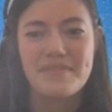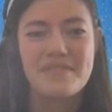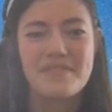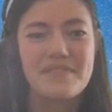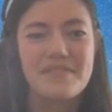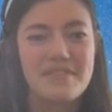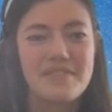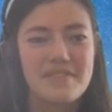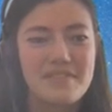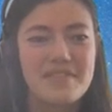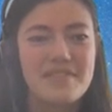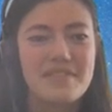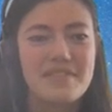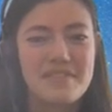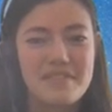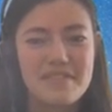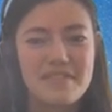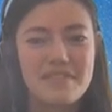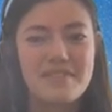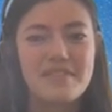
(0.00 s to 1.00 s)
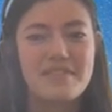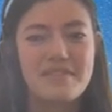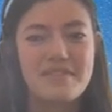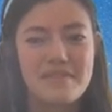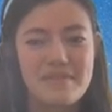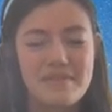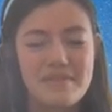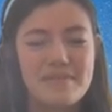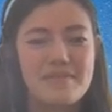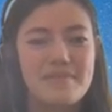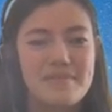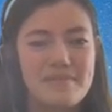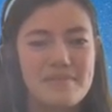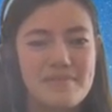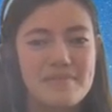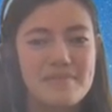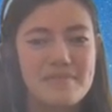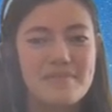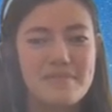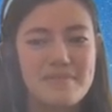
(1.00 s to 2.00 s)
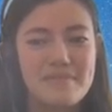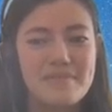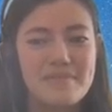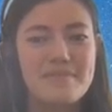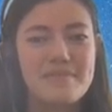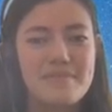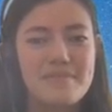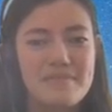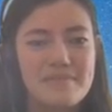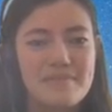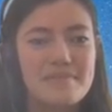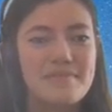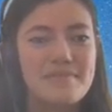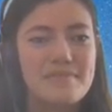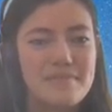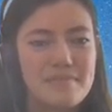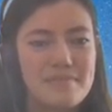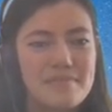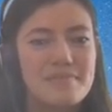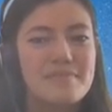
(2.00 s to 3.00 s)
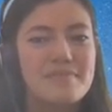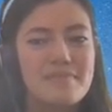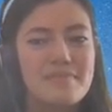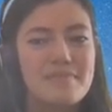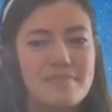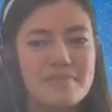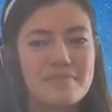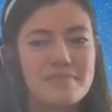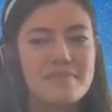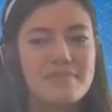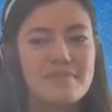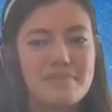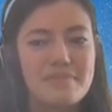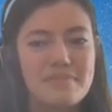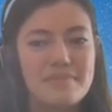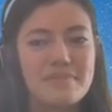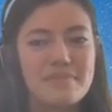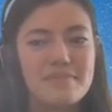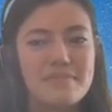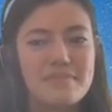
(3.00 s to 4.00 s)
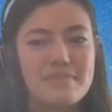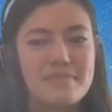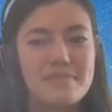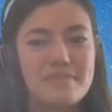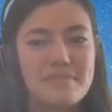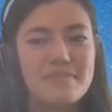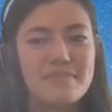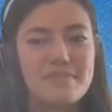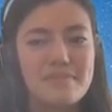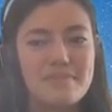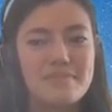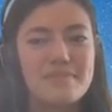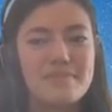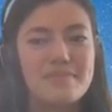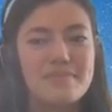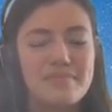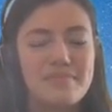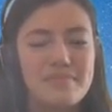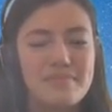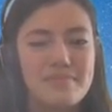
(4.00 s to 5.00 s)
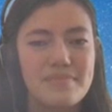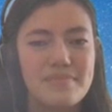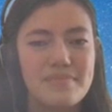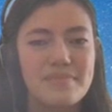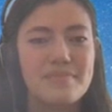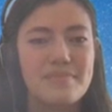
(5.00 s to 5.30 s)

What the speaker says: [no speech]